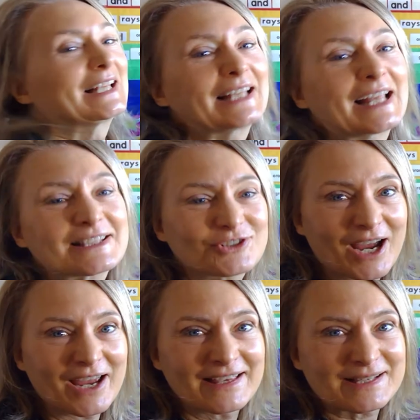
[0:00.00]
Let's
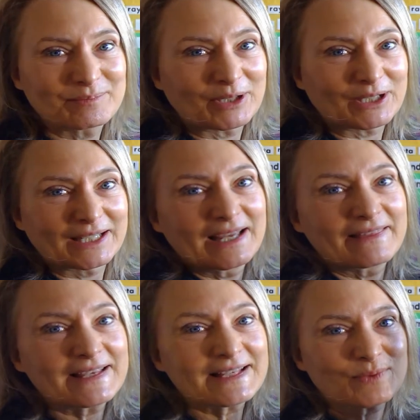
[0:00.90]
try this book.
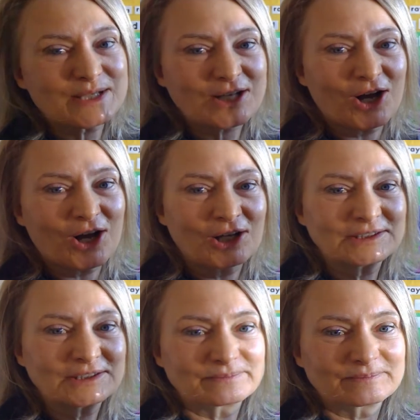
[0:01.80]
This one's
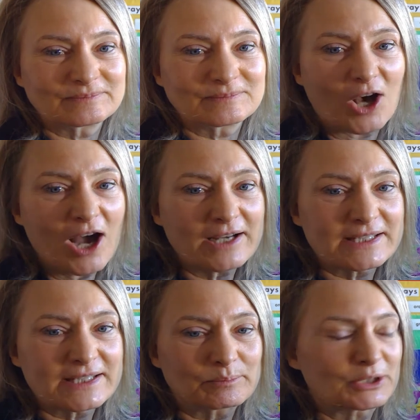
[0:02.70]
called
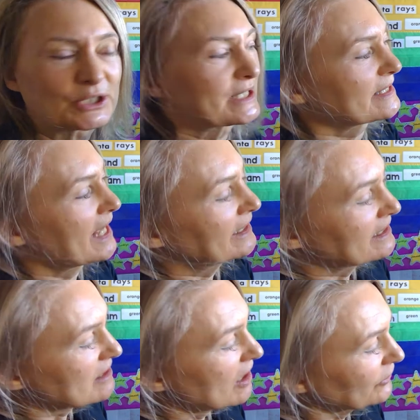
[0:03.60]
Octopus, and
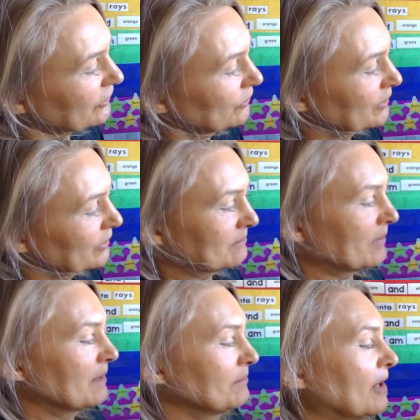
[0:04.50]
it's also written
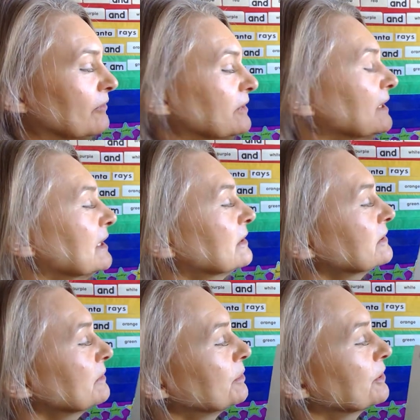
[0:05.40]
by Melvin and
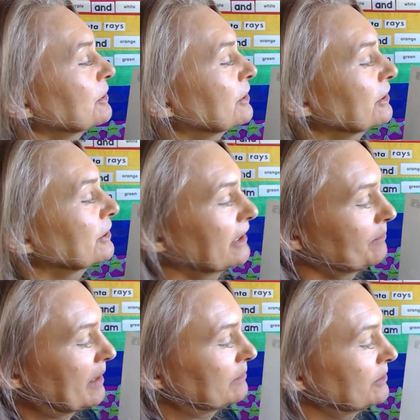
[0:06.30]
Gilda Berger,
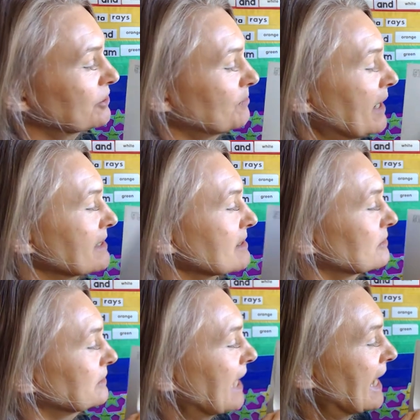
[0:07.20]
published by
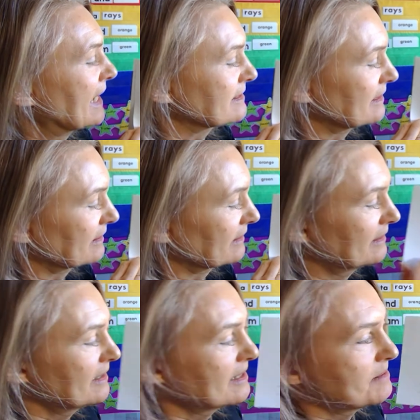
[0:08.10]
Scholastic.
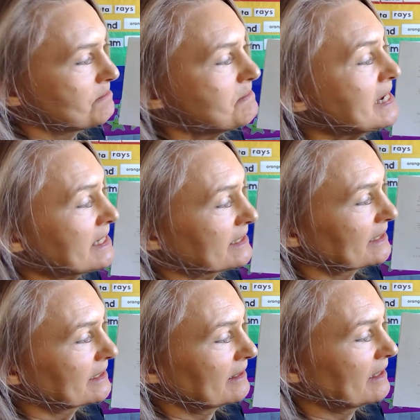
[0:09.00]
Meet
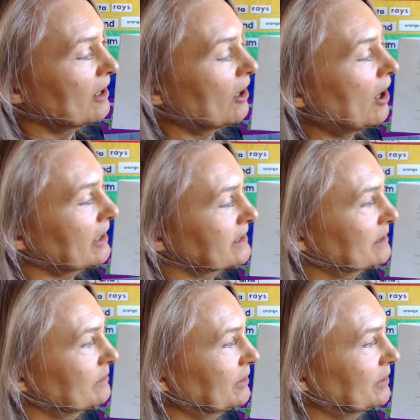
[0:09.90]
the
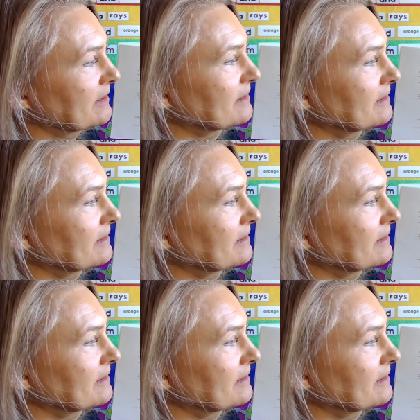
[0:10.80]
octopus.